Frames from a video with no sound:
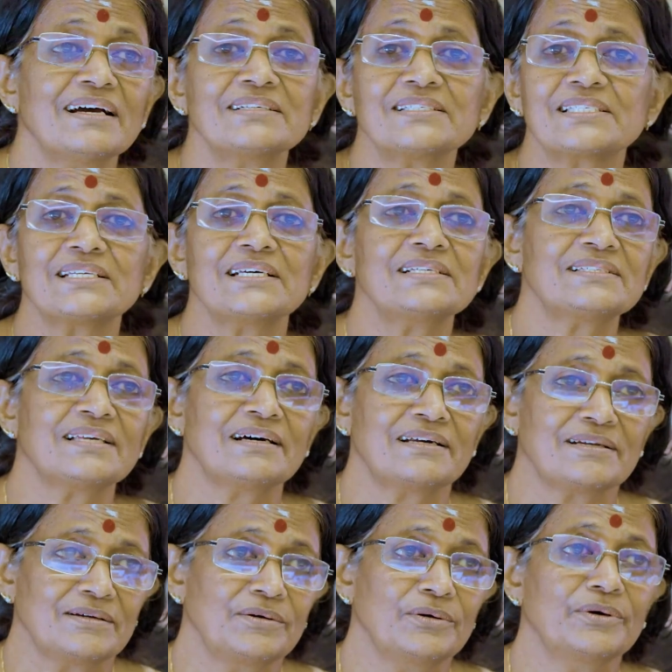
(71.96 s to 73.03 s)
Youngsters
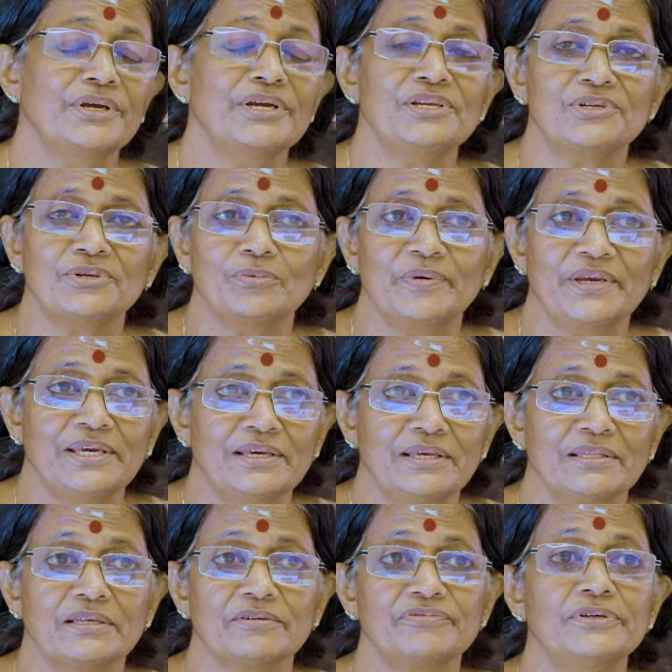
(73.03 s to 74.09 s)
are going to
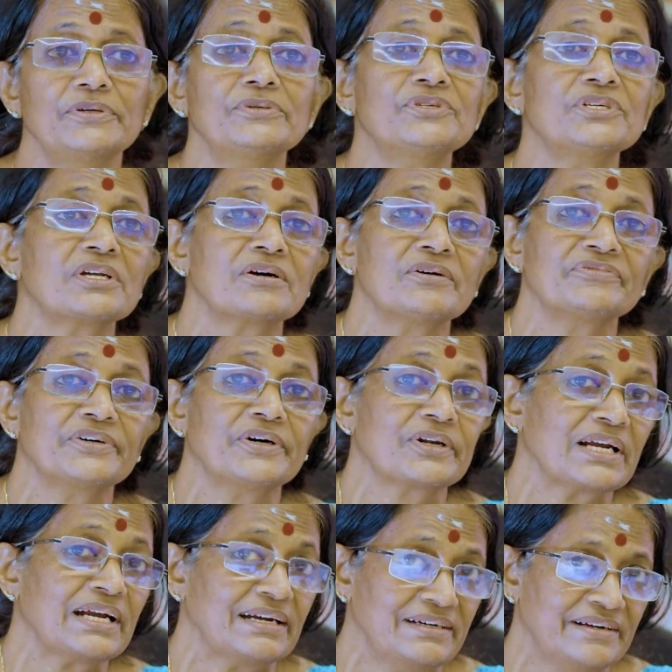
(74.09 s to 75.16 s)
be the future of
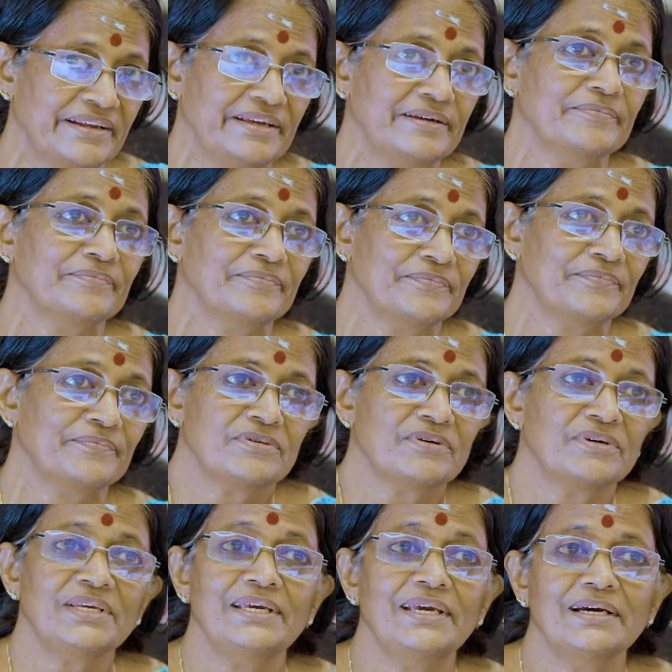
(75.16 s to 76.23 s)
our country.
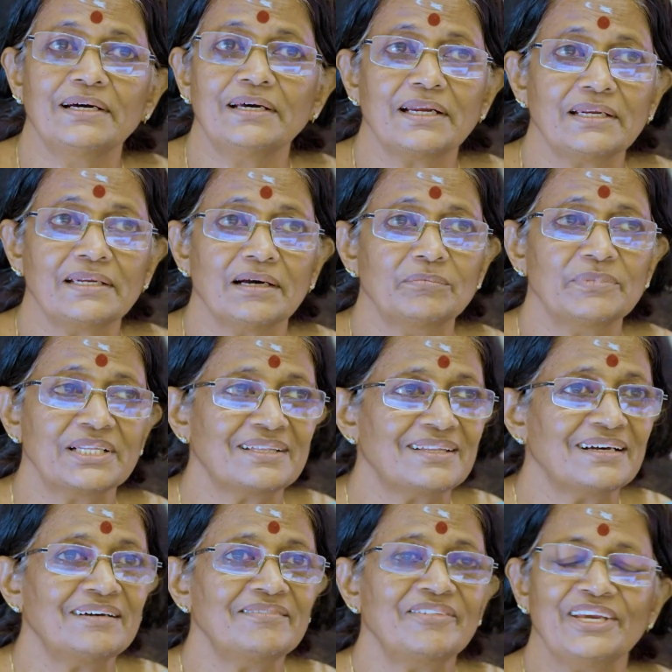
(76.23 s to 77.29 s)
So here at
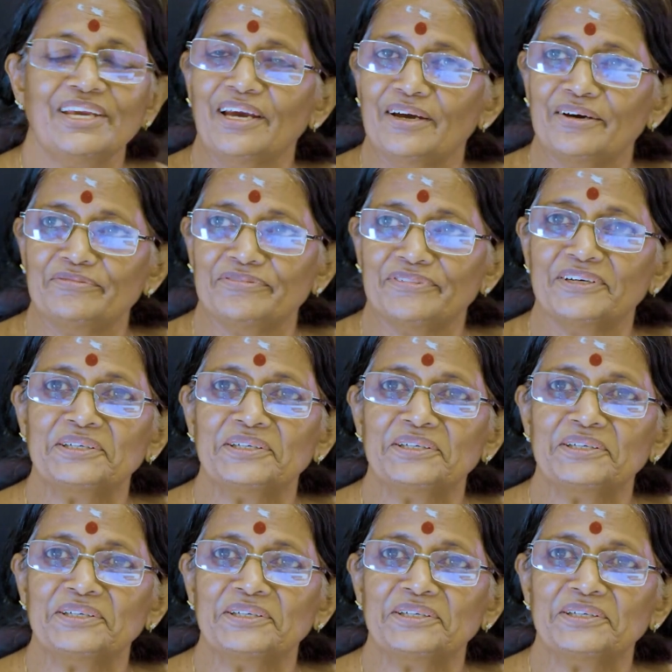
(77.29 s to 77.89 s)
Amrita, we have